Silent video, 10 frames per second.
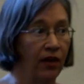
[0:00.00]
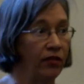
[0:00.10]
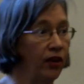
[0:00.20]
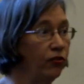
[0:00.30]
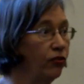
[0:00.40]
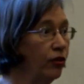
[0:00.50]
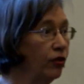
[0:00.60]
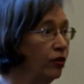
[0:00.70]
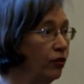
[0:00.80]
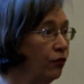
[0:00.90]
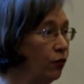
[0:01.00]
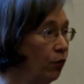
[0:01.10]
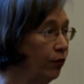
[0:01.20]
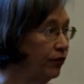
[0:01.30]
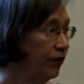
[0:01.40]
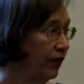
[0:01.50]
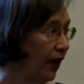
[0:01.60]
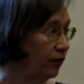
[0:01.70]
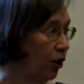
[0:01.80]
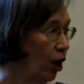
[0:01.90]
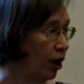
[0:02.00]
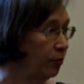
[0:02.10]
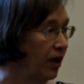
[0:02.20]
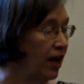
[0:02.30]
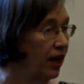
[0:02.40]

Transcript: They should look forward to that time.